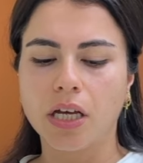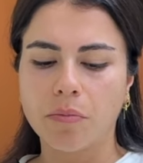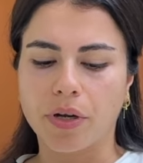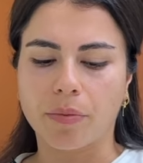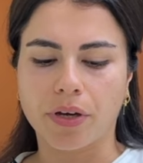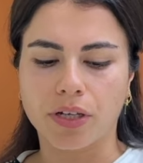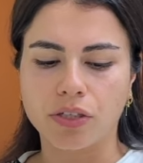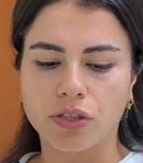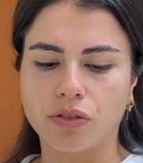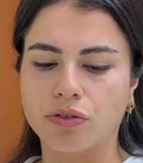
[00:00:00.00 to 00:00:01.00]
But I'm gonna
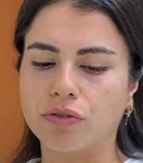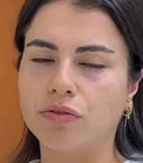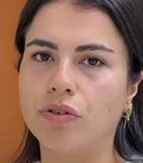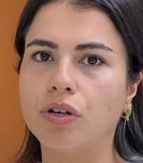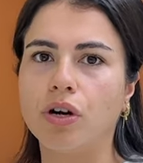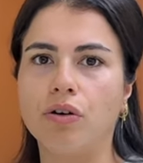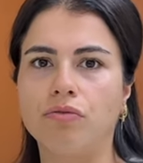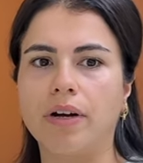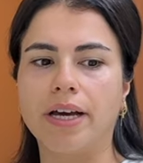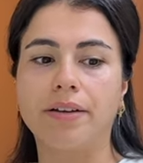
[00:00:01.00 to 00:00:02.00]
do a
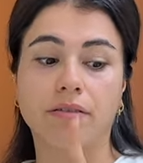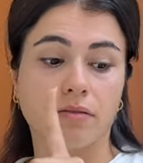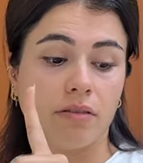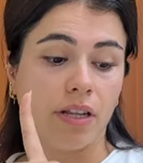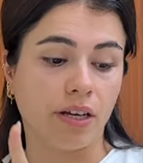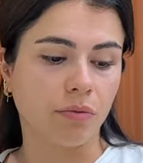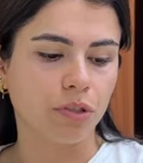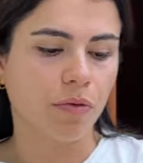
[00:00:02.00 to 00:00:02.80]
red nail, which